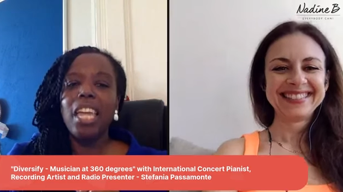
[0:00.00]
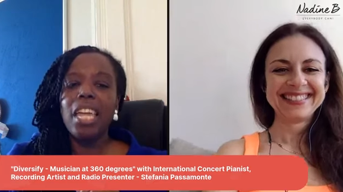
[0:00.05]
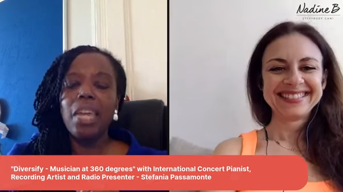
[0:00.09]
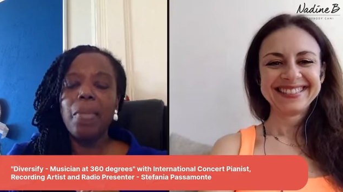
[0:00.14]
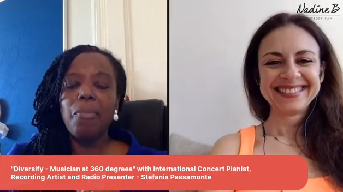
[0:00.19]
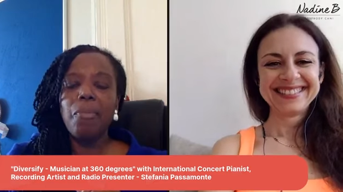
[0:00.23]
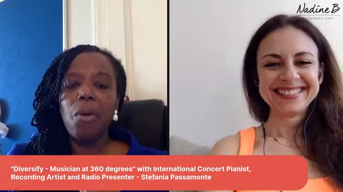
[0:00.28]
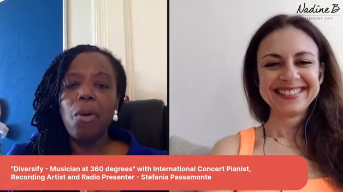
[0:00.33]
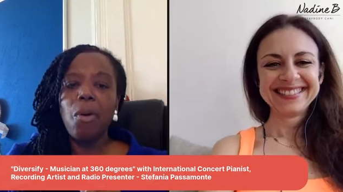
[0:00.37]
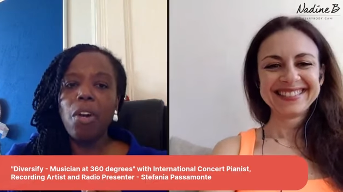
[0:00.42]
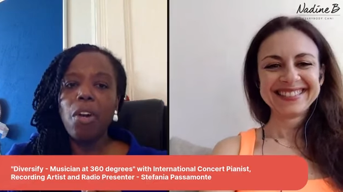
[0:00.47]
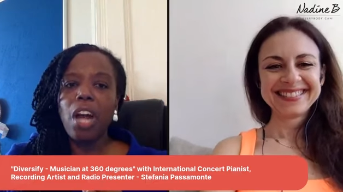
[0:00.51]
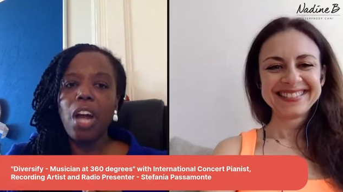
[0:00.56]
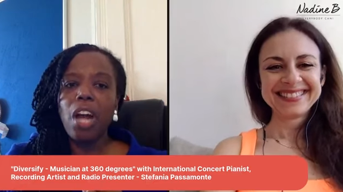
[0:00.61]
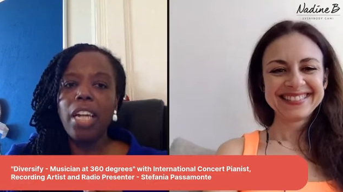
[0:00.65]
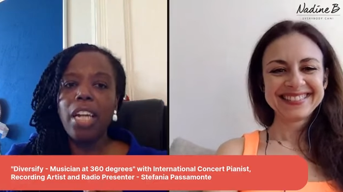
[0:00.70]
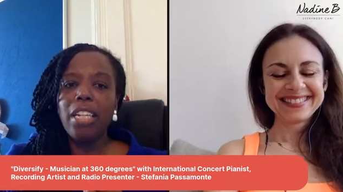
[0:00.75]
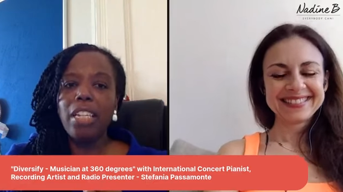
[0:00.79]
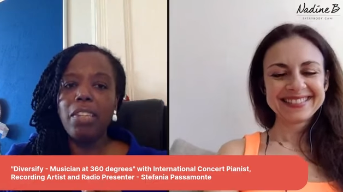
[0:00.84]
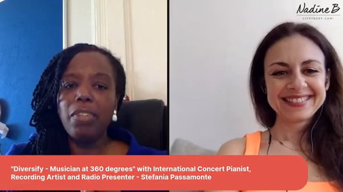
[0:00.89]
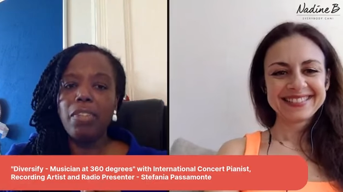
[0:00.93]

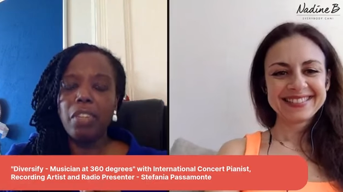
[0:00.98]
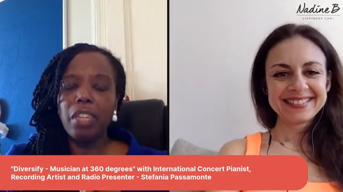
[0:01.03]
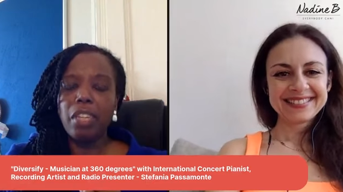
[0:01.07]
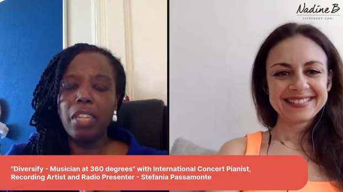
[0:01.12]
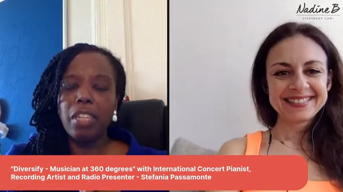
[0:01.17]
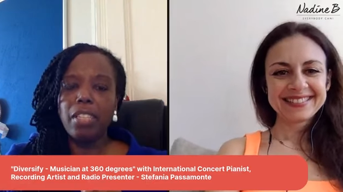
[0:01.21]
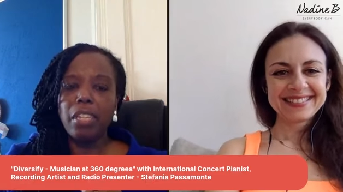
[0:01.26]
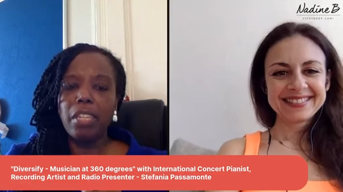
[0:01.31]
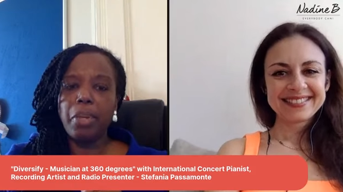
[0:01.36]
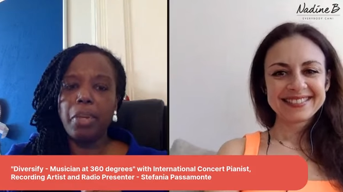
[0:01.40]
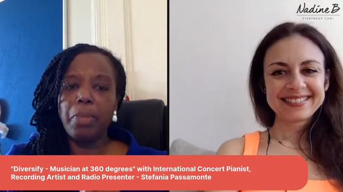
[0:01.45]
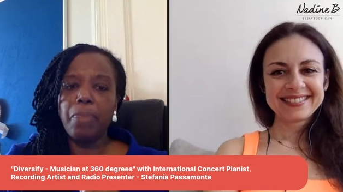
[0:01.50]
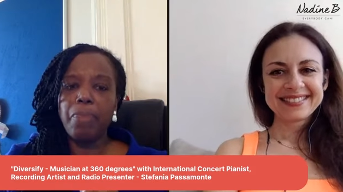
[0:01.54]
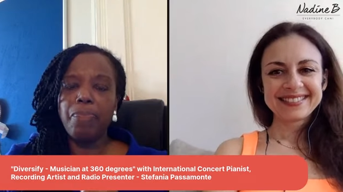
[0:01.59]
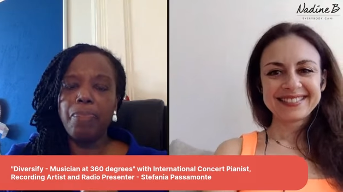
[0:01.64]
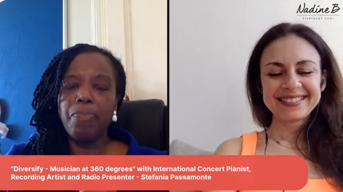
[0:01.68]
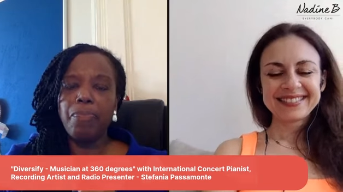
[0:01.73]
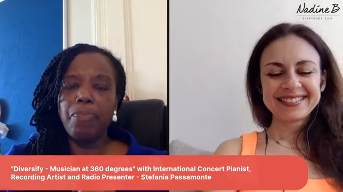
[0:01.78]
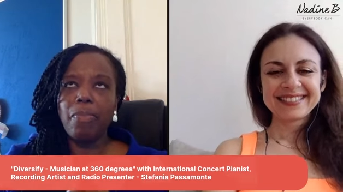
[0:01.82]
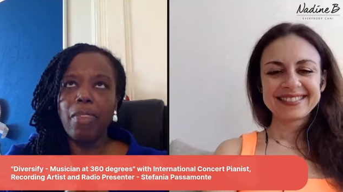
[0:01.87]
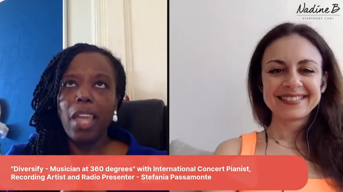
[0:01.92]
Speaker 1: But,
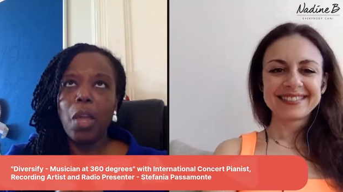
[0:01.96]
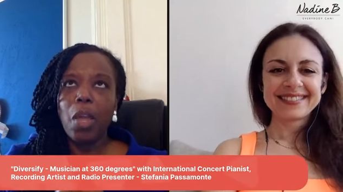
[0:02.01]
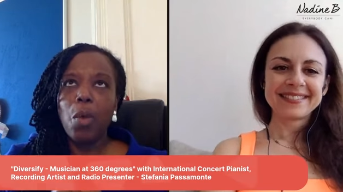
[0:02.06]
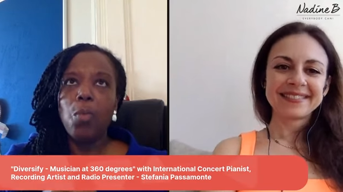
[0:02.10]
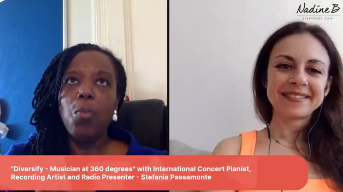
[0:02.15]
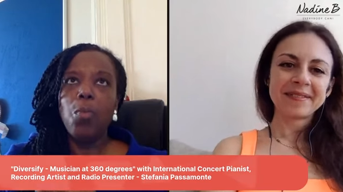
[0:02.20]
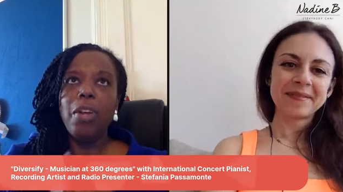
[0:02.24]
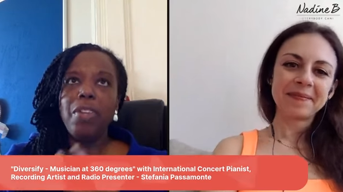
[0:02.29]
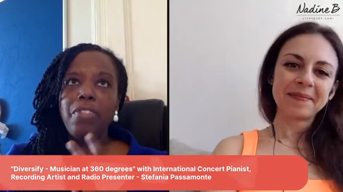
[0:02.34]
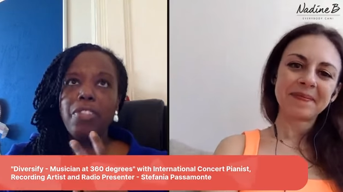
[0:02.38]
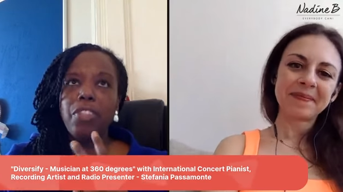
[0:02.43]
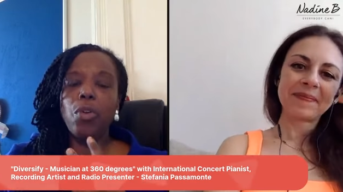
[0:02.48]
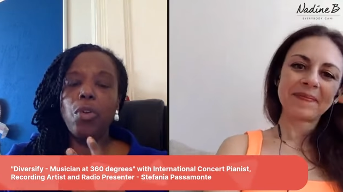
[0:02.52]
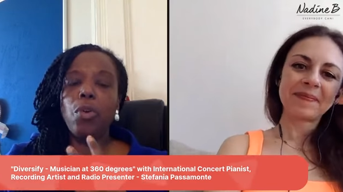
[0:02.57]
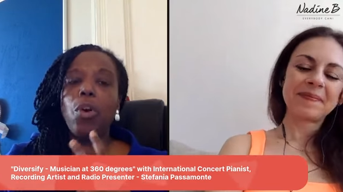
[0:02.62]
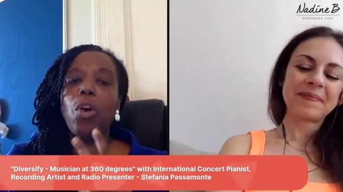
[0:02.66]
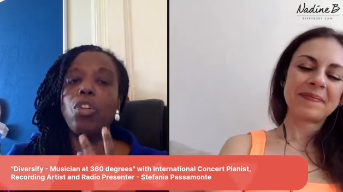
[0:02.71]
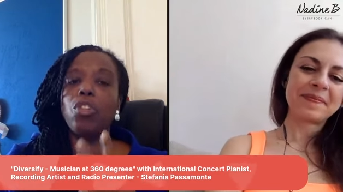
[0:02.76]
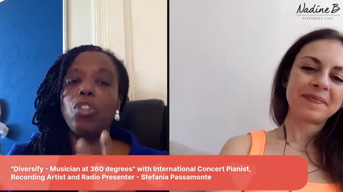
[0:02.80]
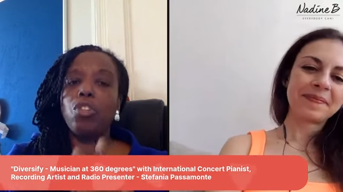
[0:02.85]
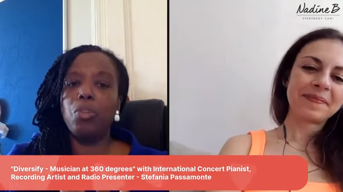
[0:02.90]
with
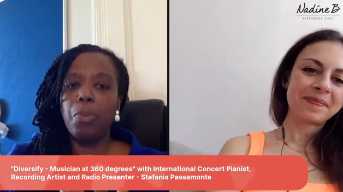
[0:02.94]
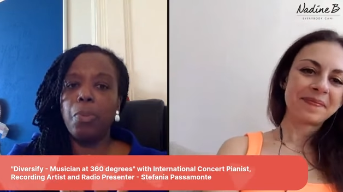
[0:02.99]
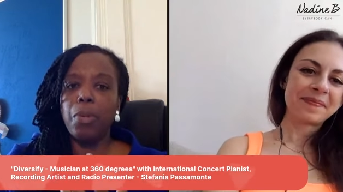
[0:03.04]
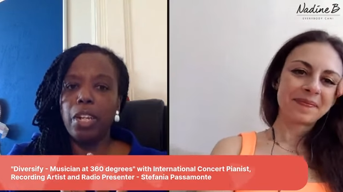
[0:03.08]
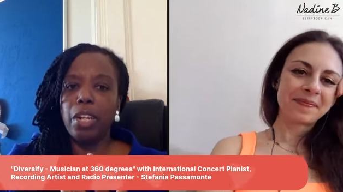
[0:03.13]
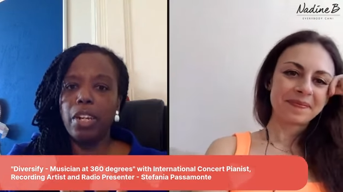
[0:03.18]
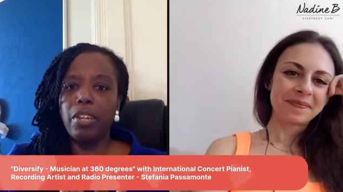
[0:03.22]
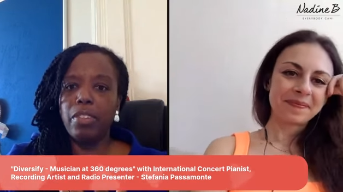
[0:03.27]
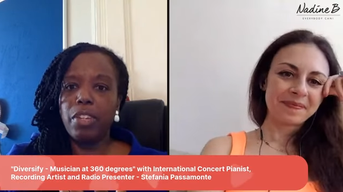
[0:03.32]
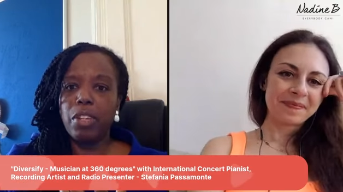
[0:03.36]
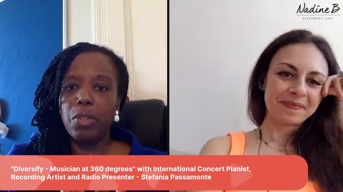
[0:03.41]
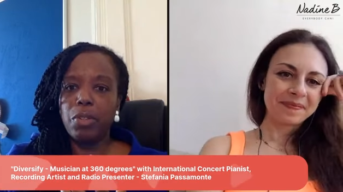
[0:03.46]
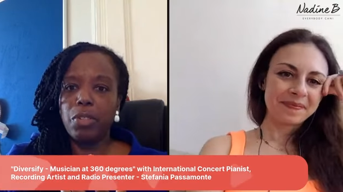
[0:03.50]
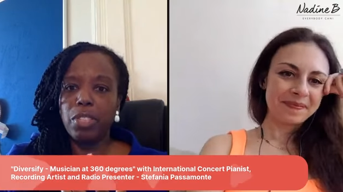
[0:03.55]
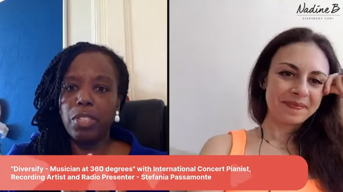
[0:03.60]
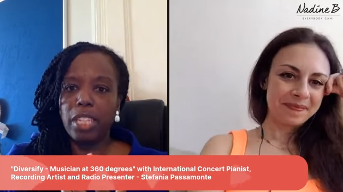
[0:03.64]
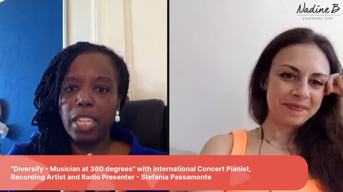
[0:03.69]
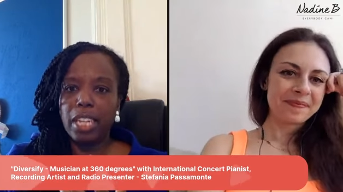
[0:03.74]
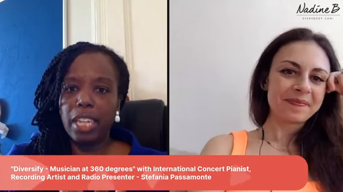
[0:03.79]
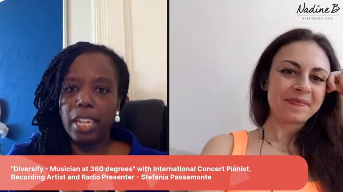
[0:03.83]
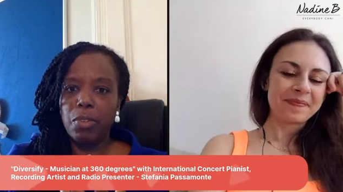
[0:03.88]
your entrepreneurial
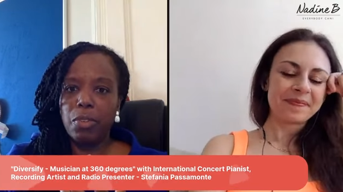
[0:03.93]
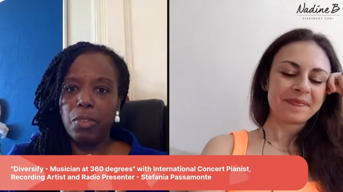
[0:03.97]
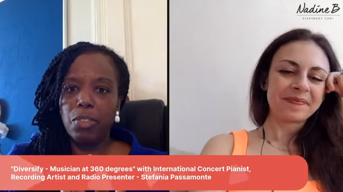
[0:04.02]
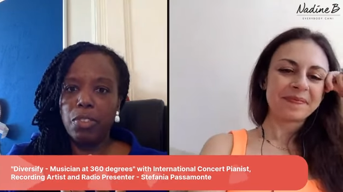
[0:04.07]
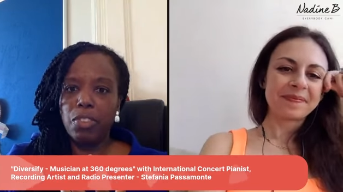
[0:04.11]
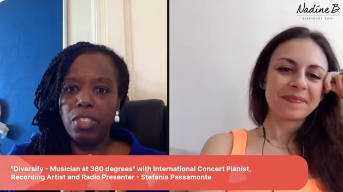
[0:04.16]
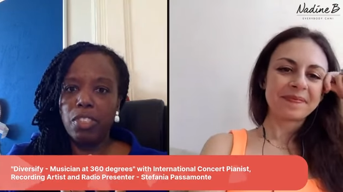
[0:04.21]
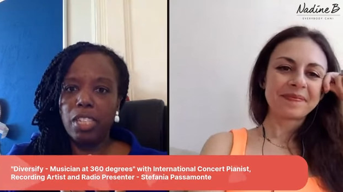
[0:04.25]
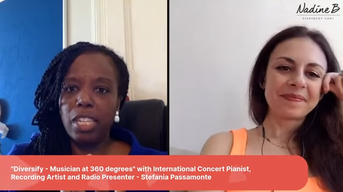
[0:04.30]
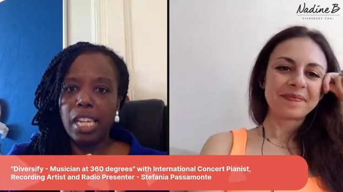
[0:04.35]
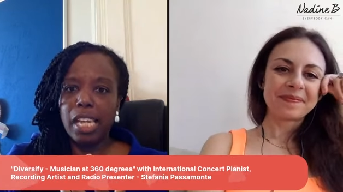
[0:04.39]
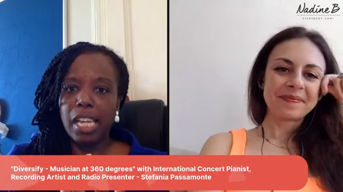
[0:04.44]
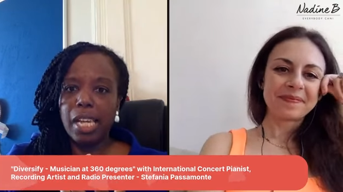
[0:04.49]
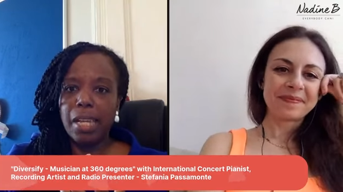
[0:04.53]
skills,